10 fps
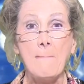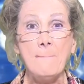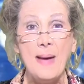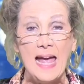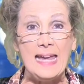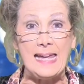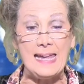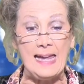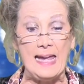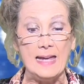
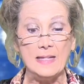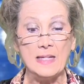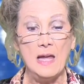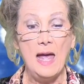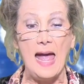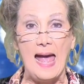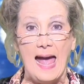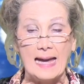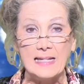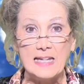making it
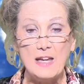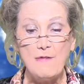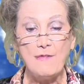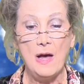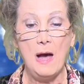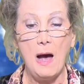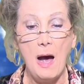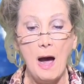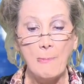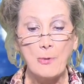active,
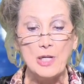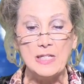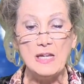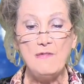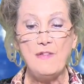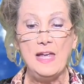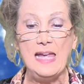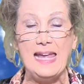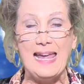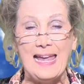operative,
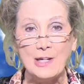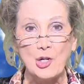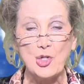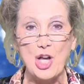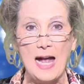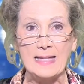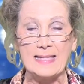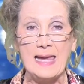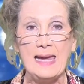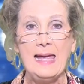
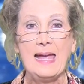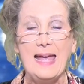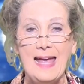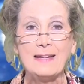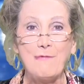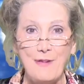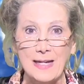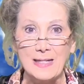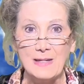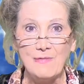energizing, and
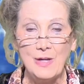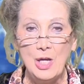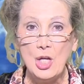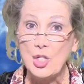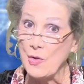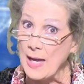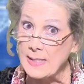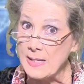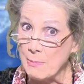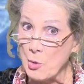effective. So
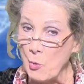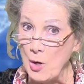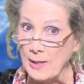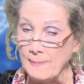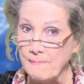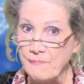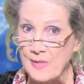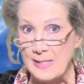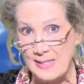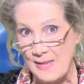that's number one.
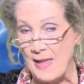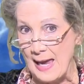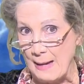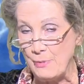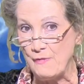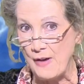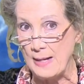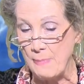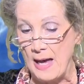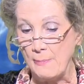This is in the
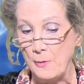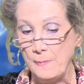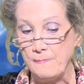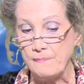Amplified Bible,